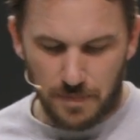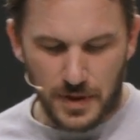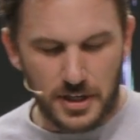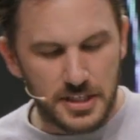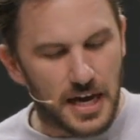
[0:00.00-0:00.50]

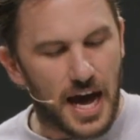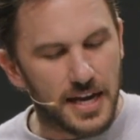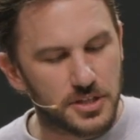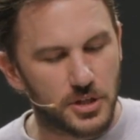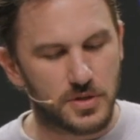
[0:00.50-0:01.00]
Because God
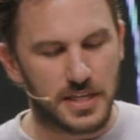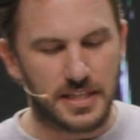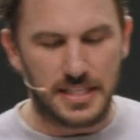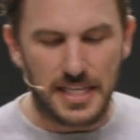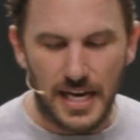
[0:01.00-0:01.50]
is using
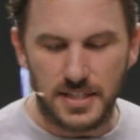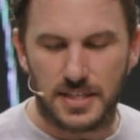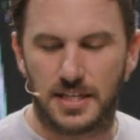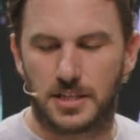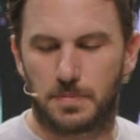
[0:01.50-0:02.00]
the
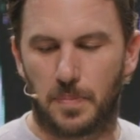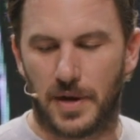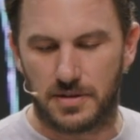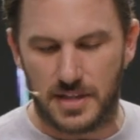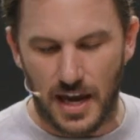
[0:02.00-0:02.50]
testing to
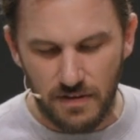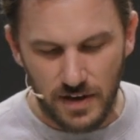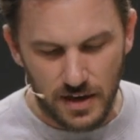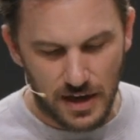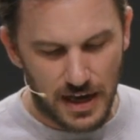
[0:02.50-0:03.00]
prepare David